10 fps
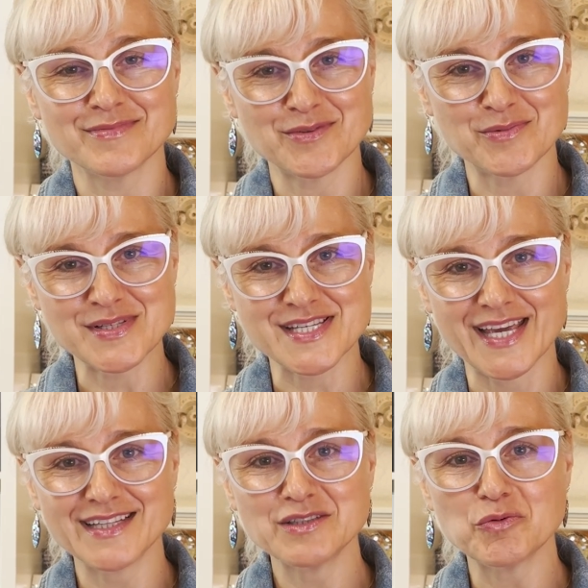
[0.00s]
Once
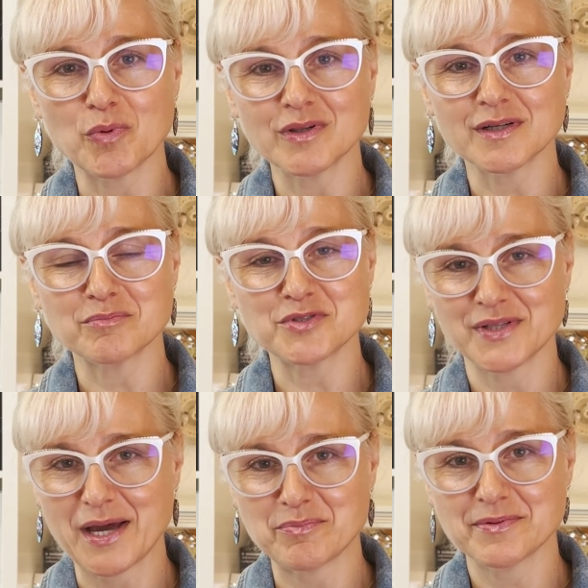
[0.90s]
again, welcome to
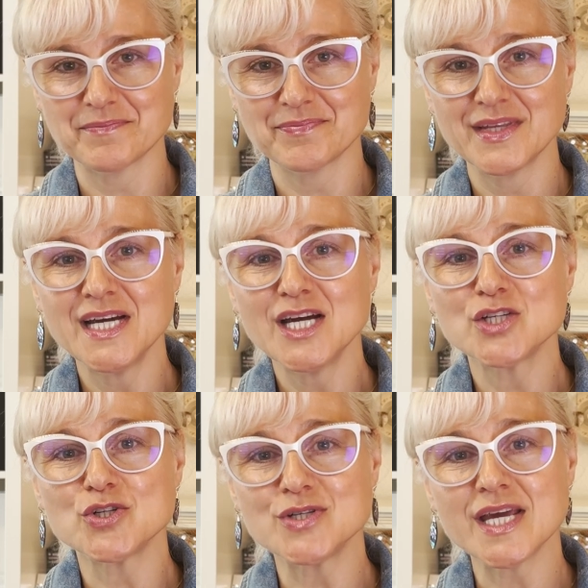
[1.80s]
NAP.
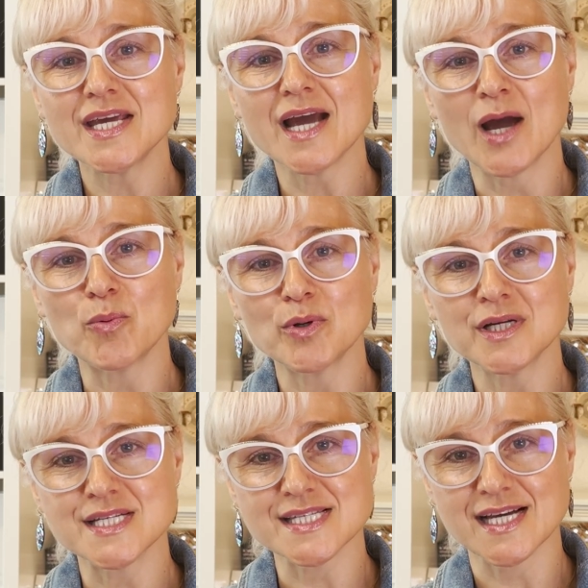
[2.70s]
Today I want to
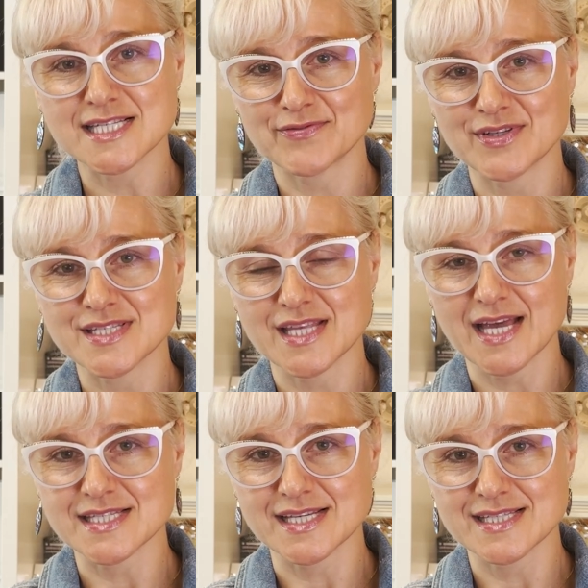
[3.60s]
discuss fixed
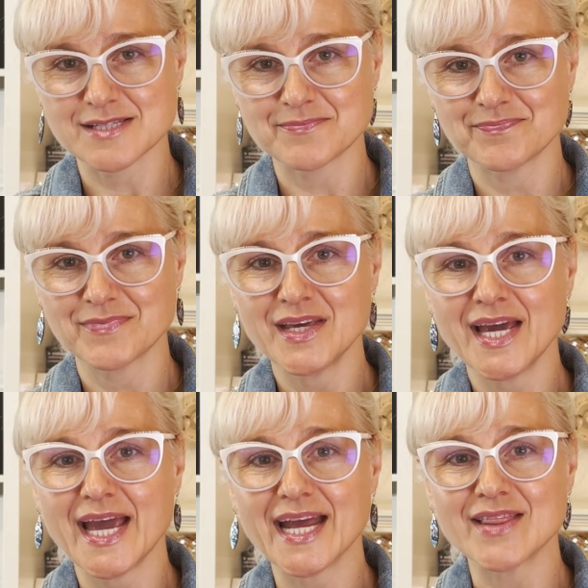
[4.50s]
assets.
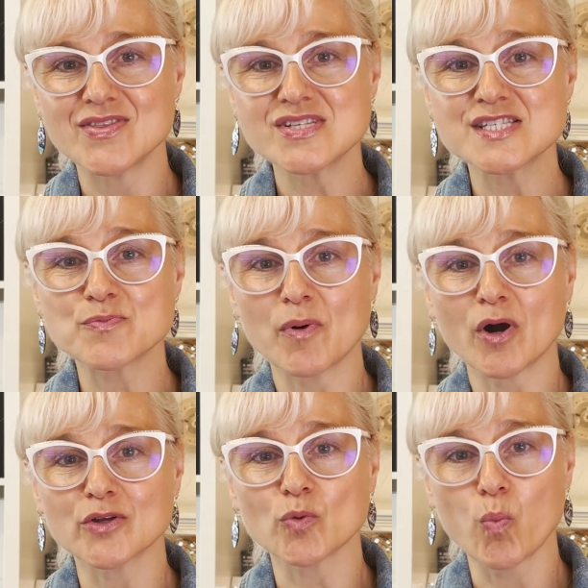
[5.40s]
And this is
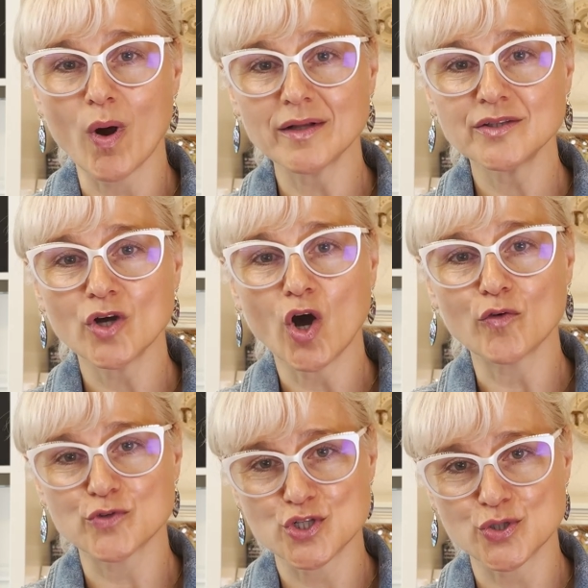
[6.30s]
part one
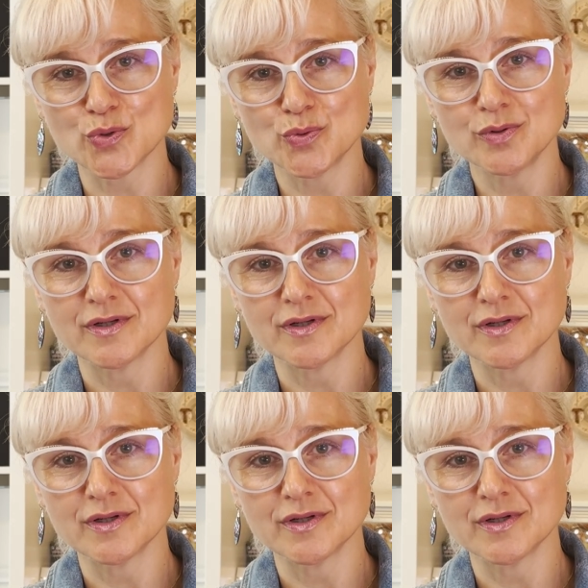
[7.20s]
of two